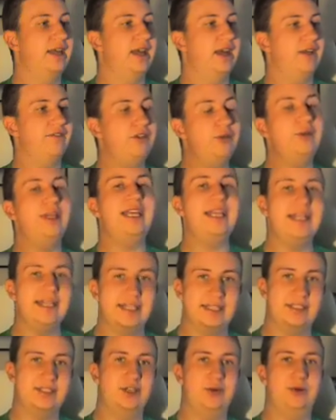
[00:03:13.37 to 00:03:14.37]

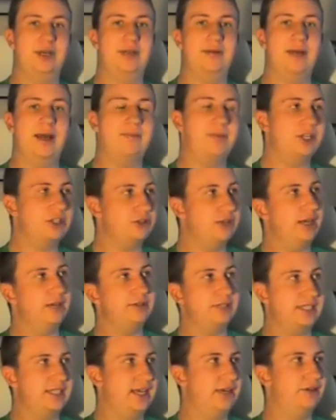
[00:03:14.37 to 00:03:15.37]
uniqueness to it. I'm not sure how
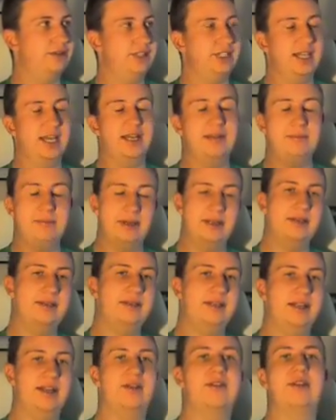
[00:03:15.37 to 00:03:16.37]
it sounds yet, but
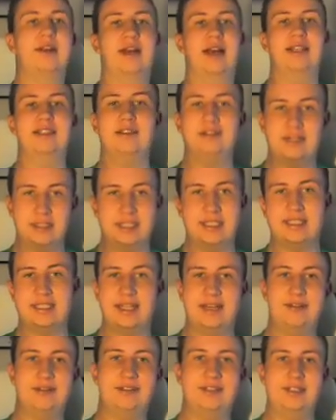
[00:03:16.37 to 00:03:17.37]
you know, as long as it
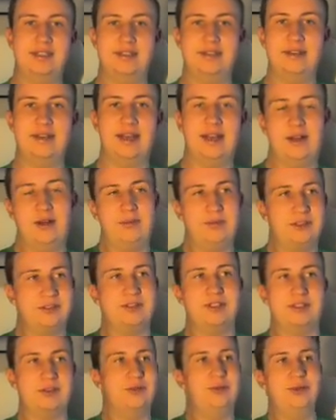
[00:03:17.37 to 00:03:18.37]
sounds
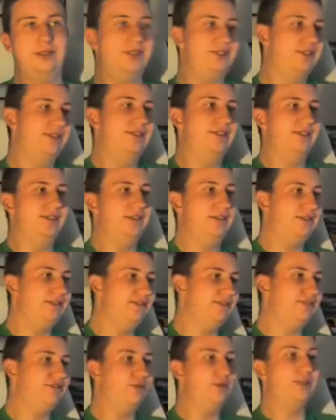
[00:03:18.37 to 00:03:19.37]
almost as cool as
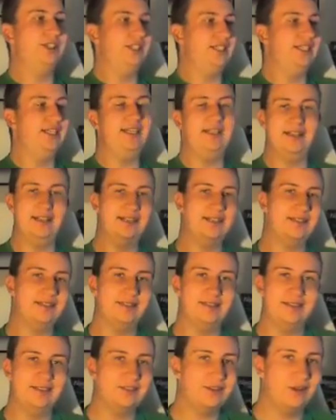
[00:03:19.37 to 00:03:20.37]
the Ford GT, then
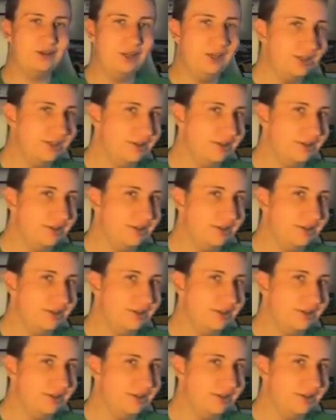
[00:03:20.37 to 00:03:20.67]
it's all good.